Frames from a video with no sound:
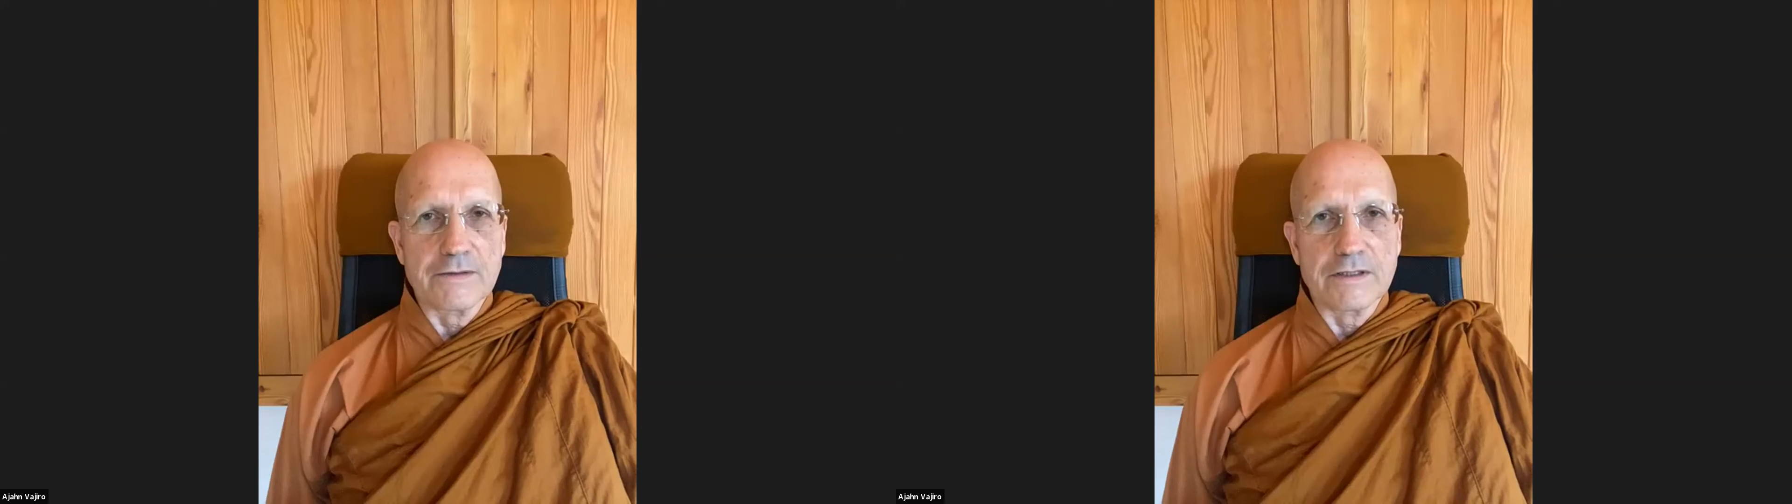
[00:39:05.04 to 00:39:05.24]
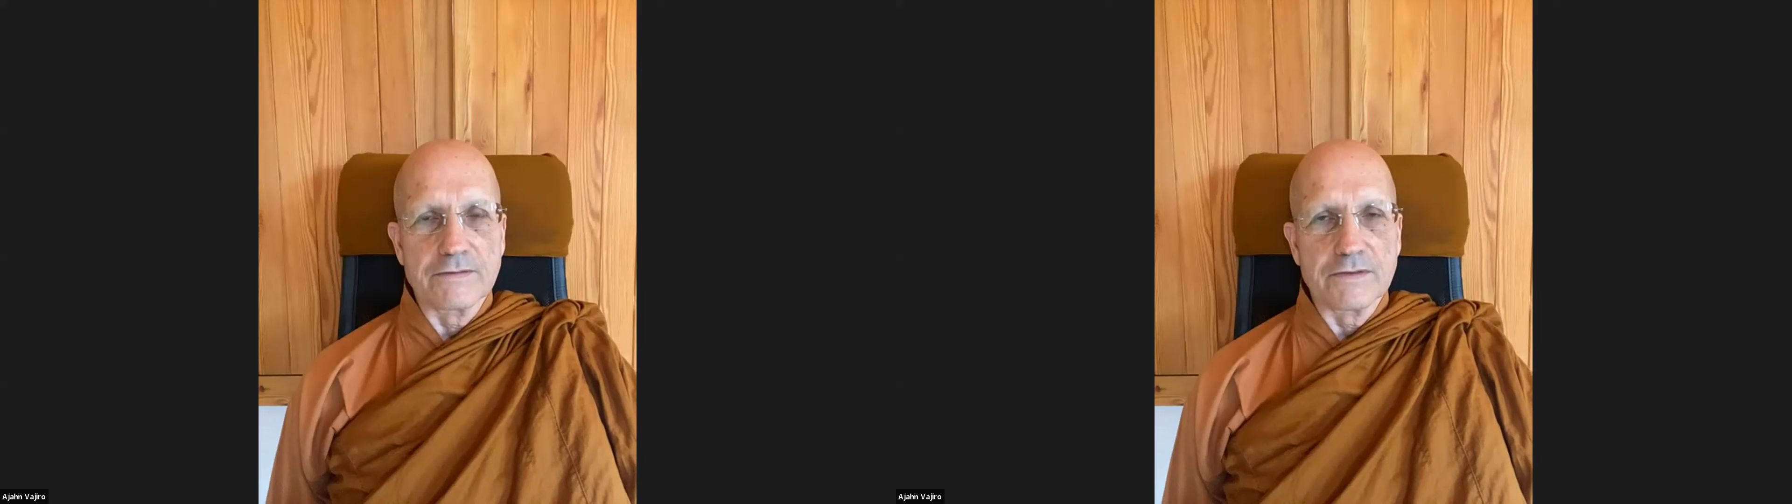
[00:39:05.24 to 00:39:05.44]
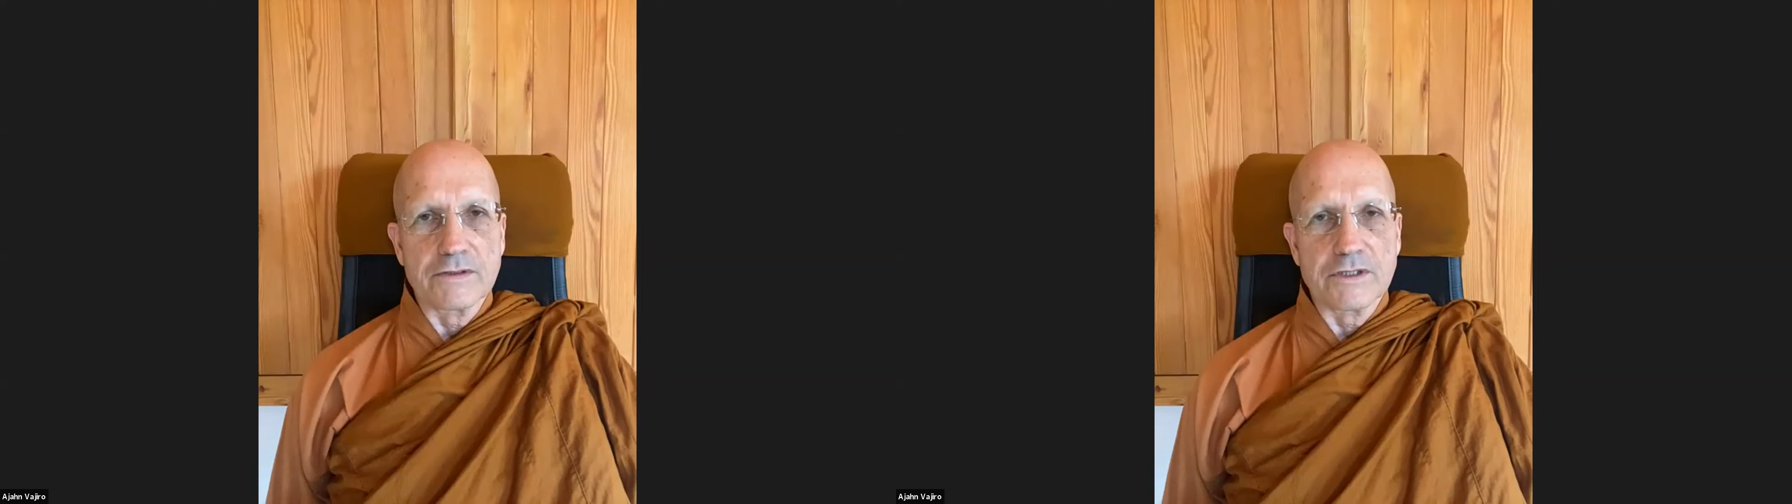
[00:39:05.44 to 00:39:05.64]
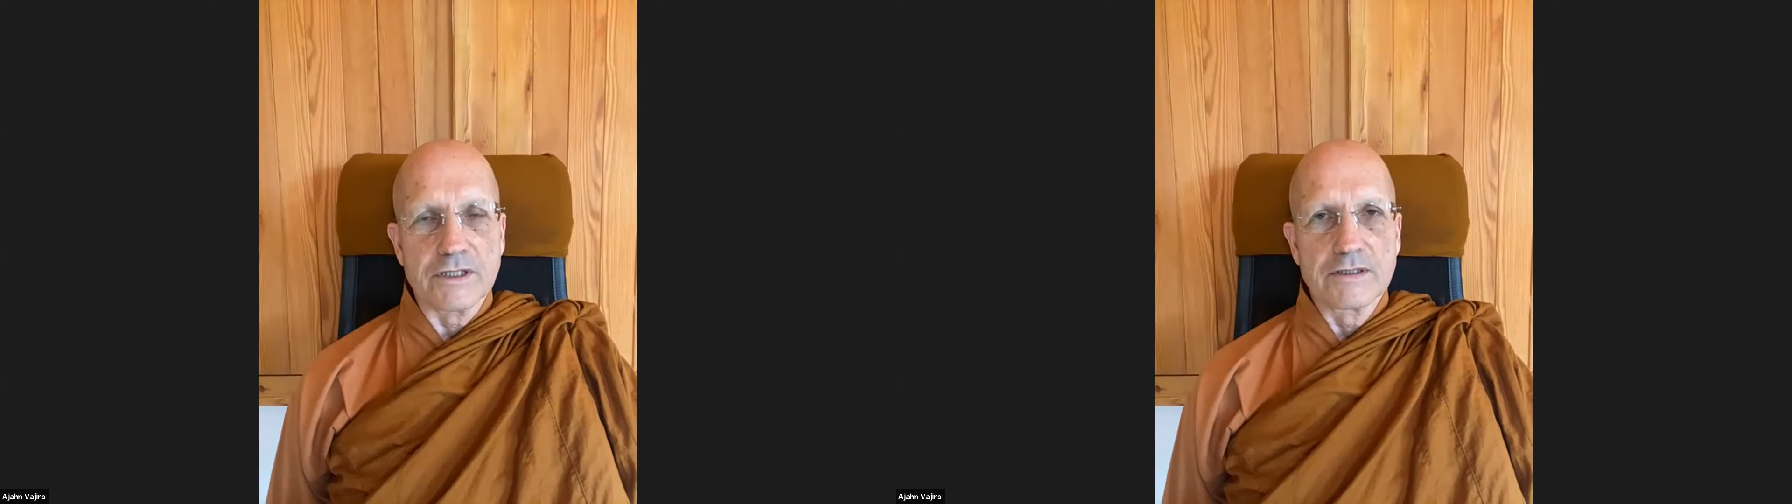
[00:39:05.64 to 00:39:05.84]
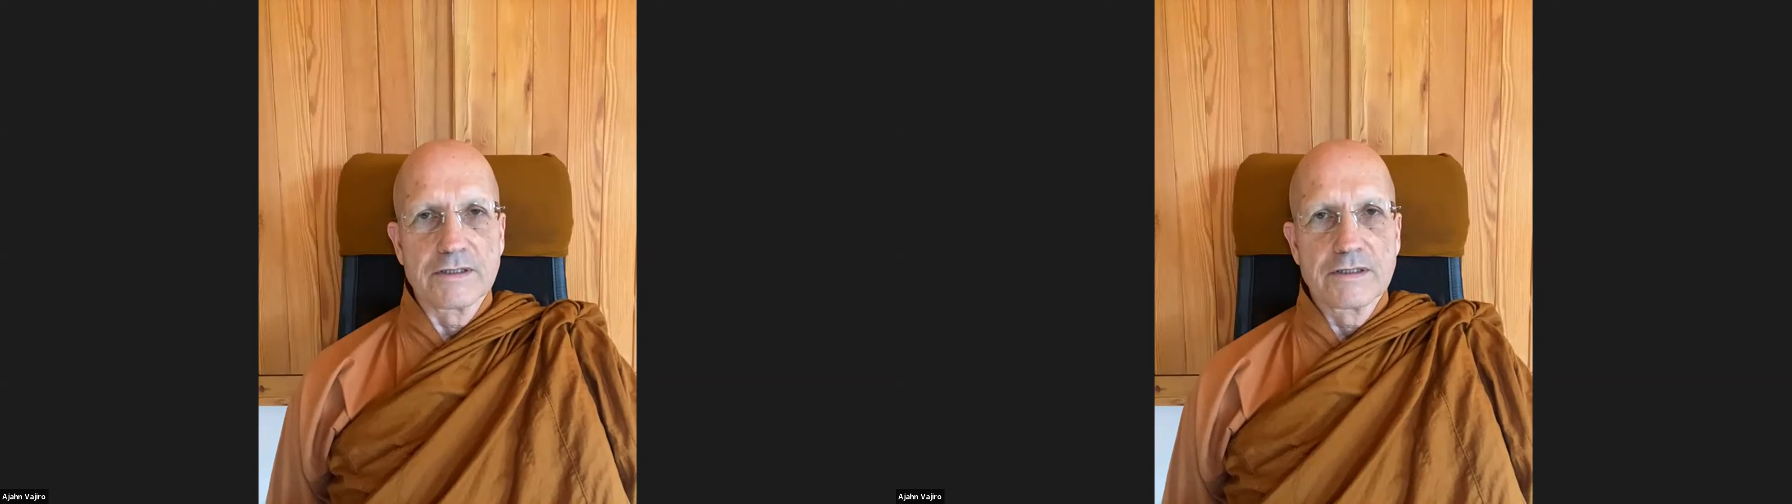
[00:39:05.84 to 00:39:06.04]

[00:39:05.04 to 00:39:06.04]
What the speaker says: and in the future.